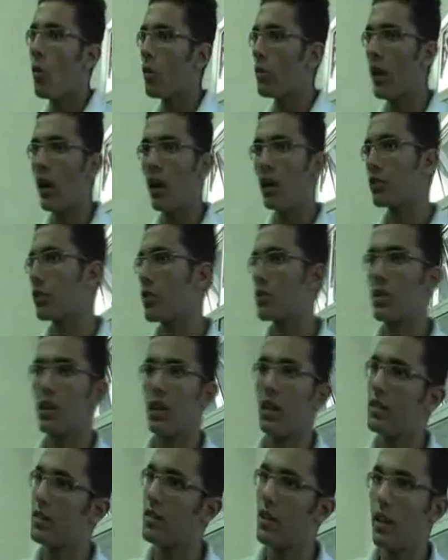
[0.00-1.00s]
the
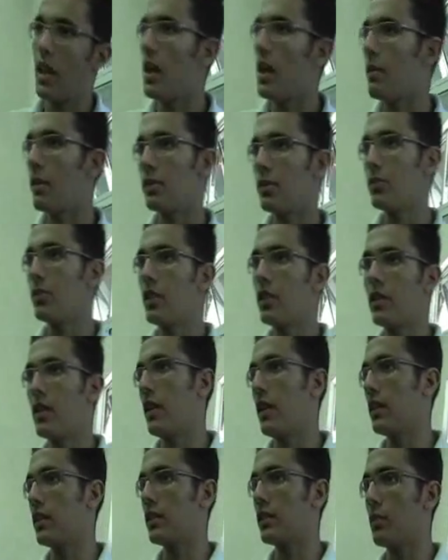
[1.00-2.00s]
ultrasonic is not able to
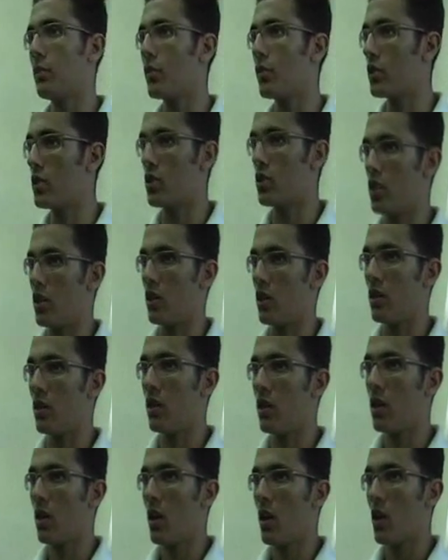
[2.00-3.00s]
detect the position.
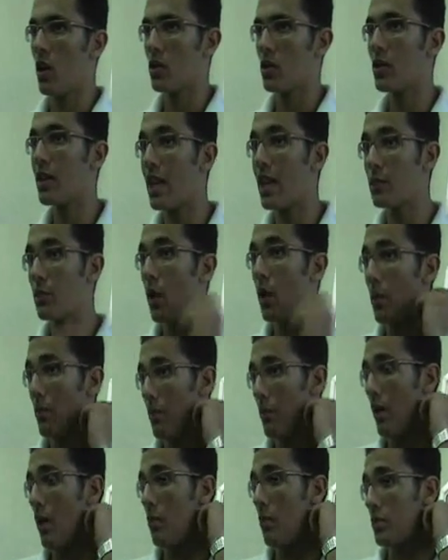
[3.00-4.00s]
So that's why
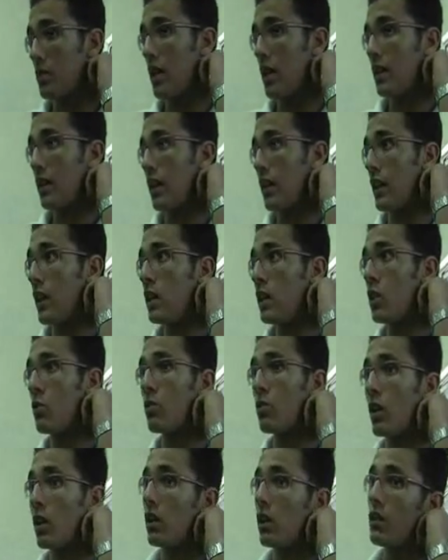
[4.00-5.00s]
I'm saying that in the
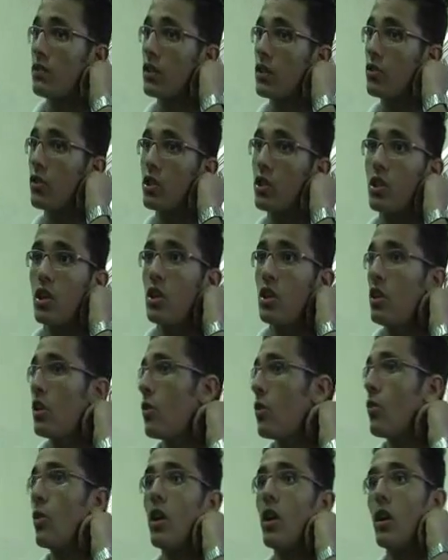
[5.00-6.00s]
real life situation,
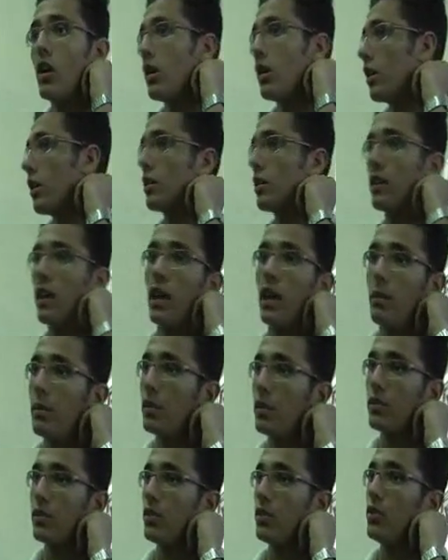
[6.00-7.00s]
we are not
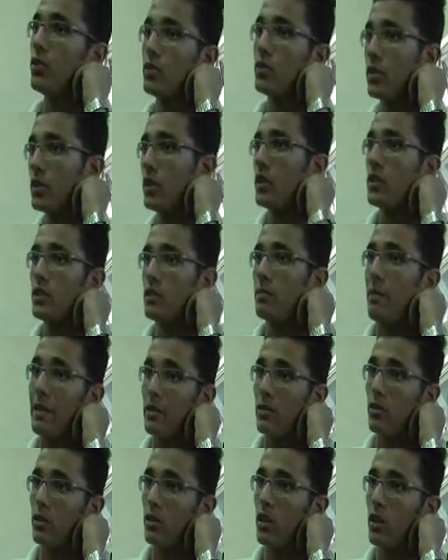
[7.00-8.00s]
able to use this
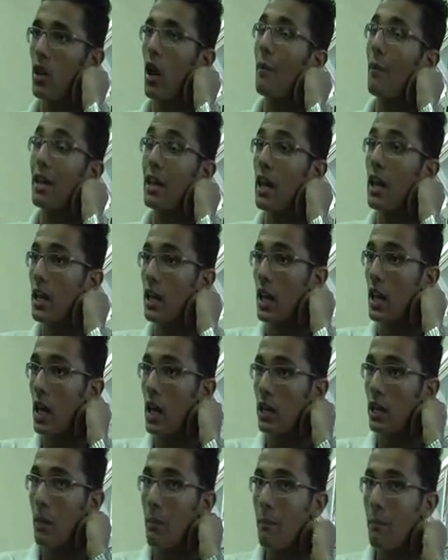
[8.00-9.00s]
method. I mean,
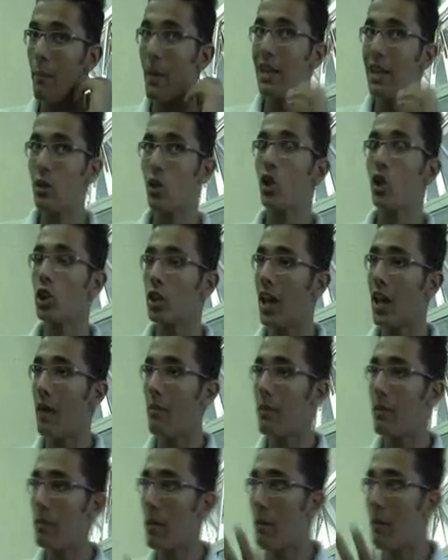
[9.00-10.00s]
the method
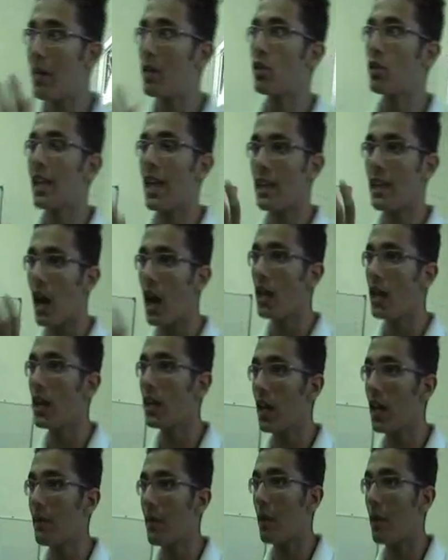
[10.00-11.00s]
and the idea
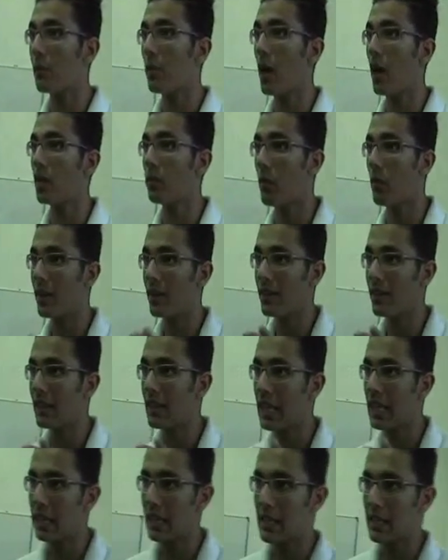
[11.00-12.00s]
can be applied,
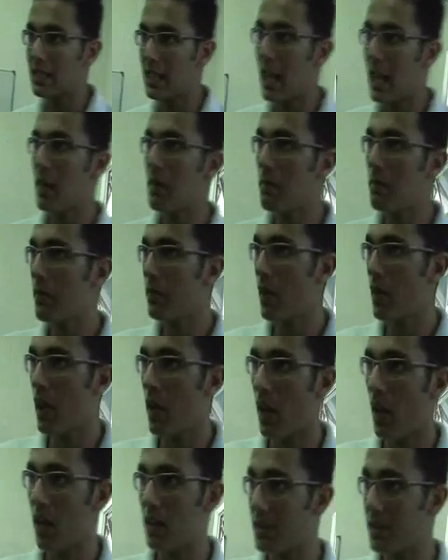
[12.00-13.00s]
but the same
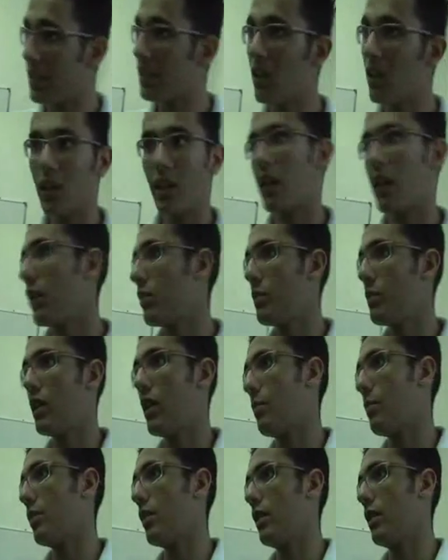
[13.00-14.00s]
signal cannot be
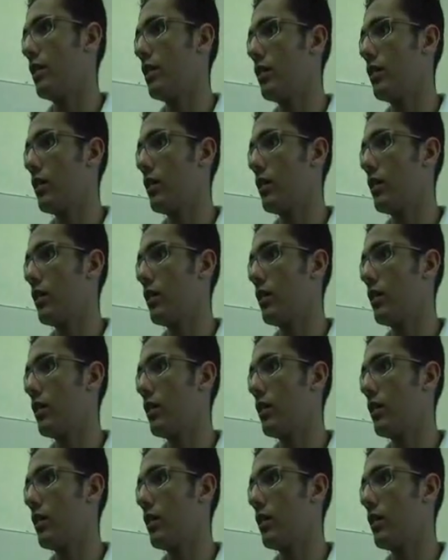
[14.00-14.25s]
applied.